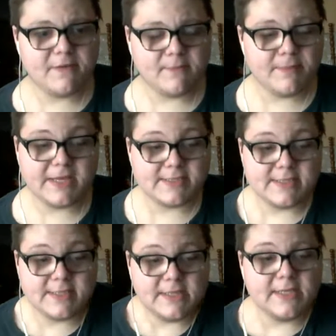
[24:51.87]
because
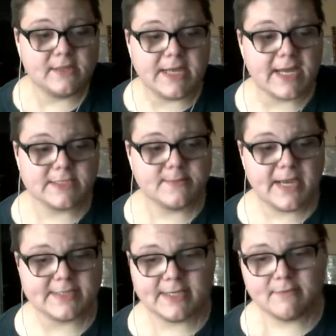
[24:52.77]
it legally has to be
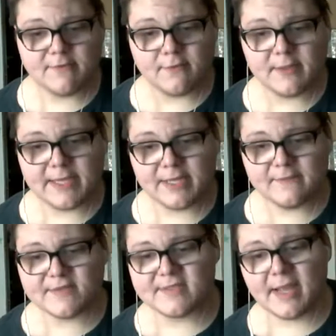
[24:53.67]
assayed before they can
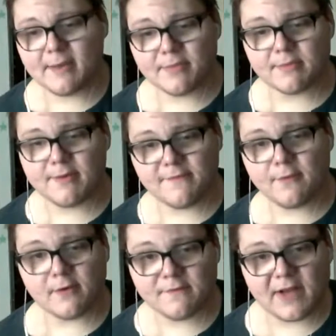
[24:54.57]
even stamp 3,
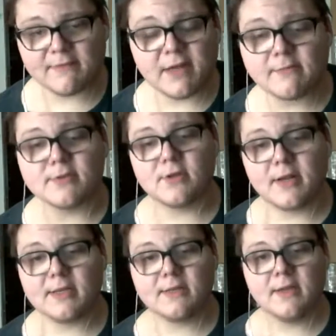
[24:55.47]
4, or 5 numbers on it.